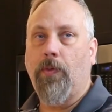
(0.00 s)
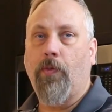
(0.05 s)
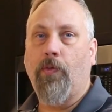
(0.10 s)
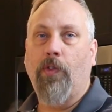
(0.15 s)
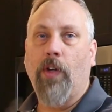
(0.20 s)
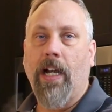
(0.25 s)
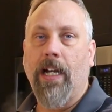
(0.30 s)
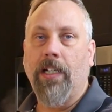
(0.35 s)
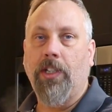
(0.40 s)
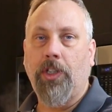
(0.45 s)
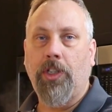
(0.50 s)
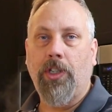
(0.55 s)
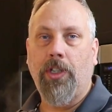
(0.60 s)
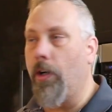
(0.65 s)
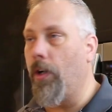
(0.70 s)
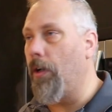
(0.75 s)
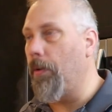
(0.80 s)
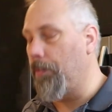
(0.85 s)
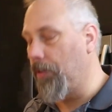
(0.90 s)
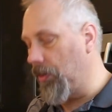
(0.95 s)
fresh
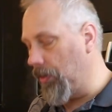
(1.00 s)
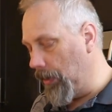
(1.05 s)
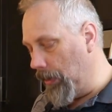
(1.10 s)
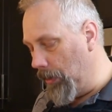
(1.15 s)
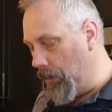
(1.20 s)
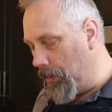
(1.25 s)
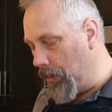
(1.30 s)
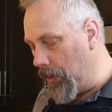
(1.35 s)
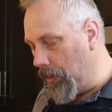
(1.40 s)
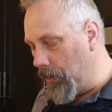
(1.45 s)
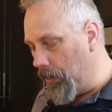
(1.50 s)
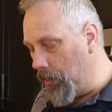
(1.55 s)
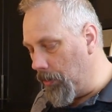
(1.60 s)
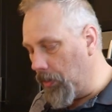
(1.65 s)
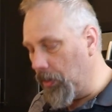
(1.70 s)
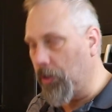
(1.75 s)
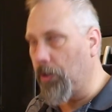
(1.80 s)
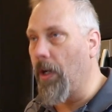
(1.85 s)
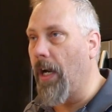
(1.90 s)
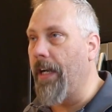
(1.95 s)
herbs. You can
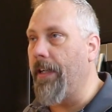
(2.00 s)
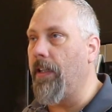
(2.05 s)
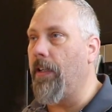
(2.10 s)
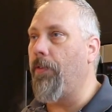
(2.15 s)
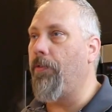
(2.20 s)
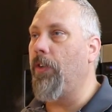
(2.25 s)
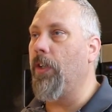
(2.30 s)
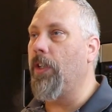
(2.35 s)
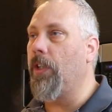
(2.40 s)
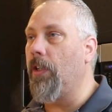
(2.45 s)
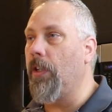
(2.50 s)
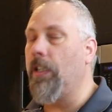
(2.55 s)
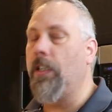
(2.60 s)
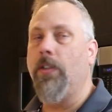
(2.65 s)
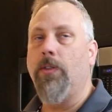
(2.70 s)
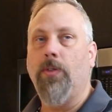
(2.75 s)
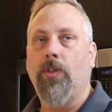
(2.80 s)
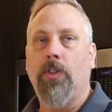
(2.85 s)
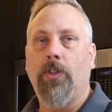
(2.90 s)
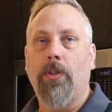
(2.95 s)
use dried. If you're going to
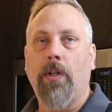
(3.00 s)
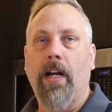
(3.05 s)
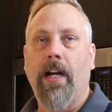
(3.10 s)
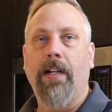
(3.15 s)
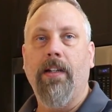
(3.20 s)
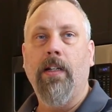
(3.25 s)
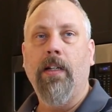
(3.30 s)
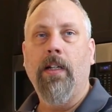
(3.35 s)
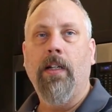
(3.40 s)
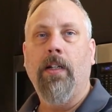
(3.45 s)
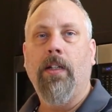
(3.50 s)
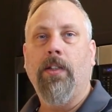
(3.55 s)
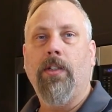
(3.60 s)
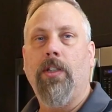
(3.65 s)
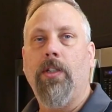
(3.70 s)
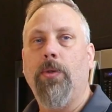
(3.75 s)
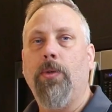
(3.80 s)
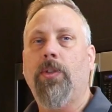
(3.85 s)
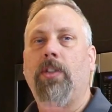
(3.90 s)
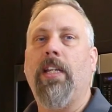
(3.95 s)
use dried,
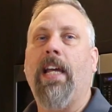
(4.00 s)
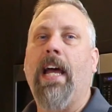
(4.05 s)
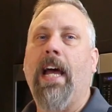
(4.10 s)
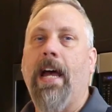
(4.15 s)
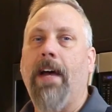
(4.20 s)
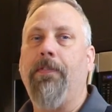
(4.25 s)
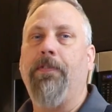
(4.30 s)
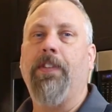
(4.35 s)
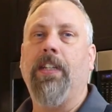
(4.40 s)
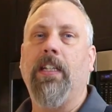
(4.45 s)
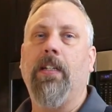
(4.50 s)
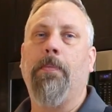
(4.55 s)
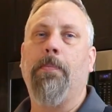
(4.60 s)
use half the